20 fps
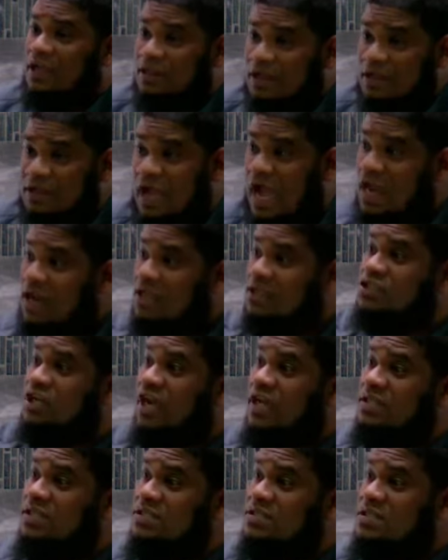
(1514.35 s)
and the color
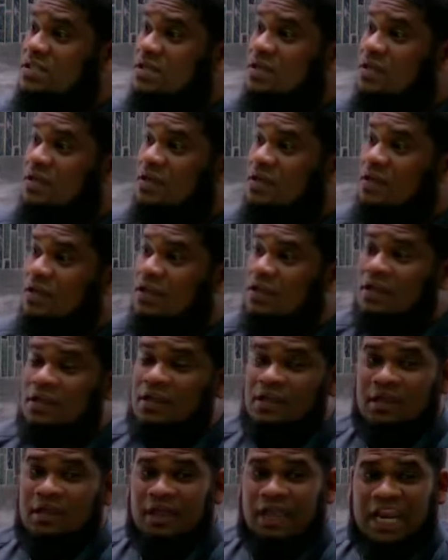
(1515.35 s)
changed.
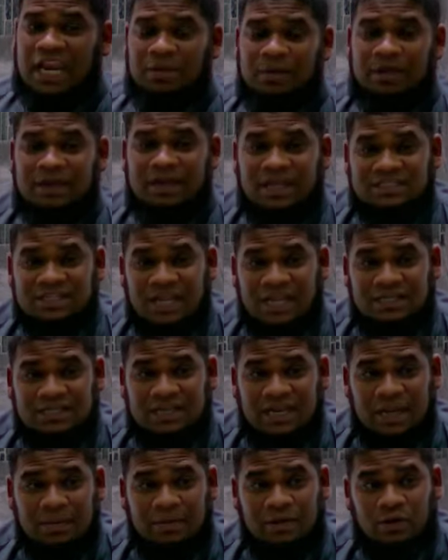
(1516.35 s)
Can I make
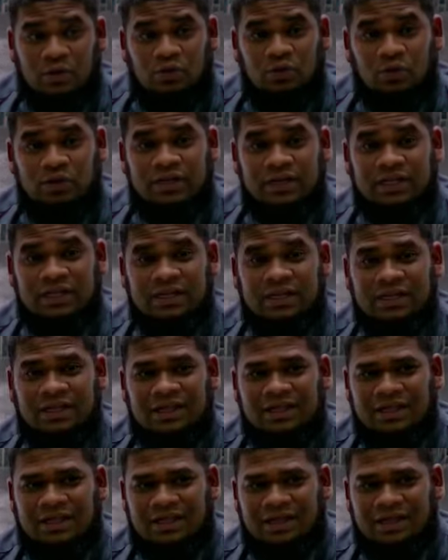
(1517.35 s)
wudu in it?